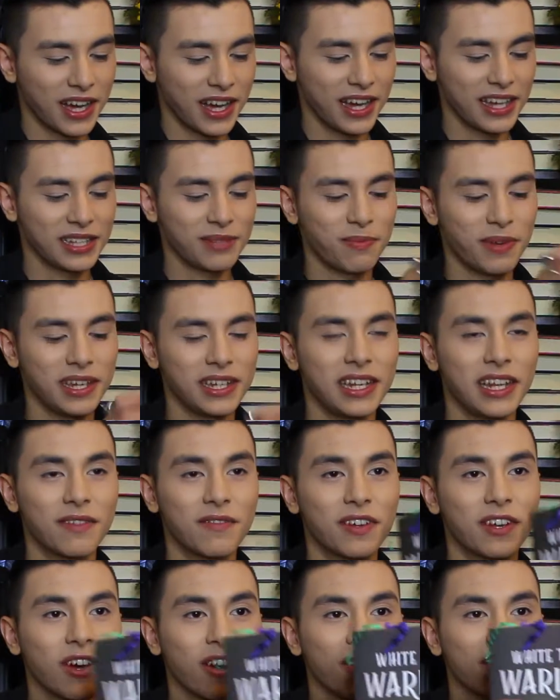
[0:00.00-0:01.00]
guys, by
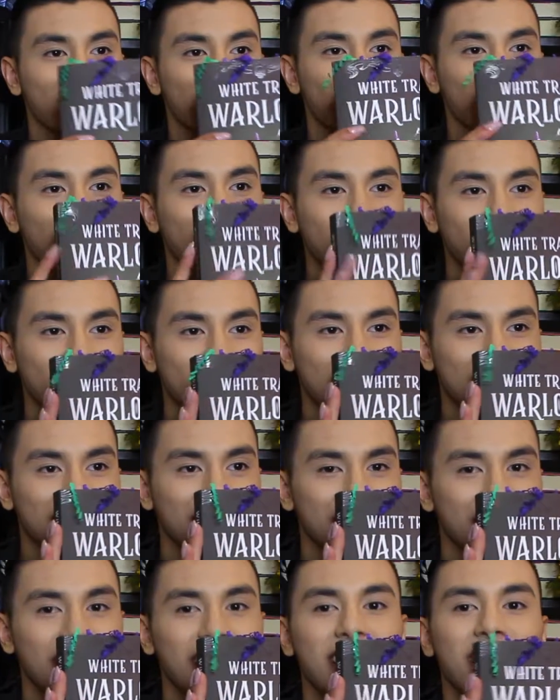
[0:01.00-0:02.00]
David R.
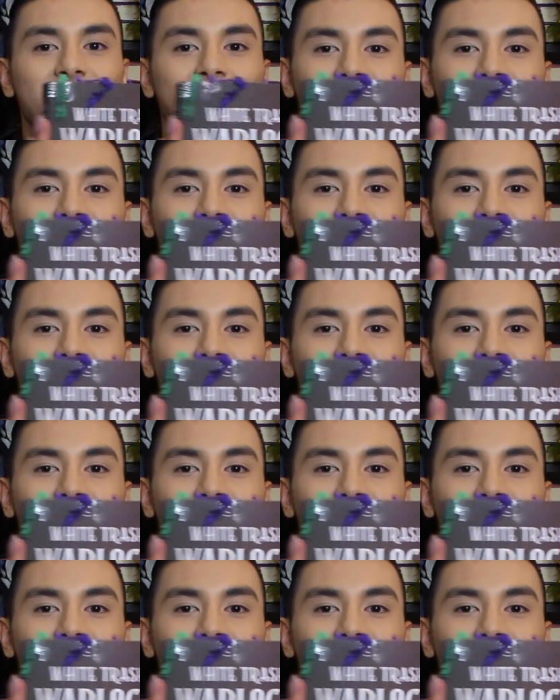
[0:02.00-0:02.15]
Slayton.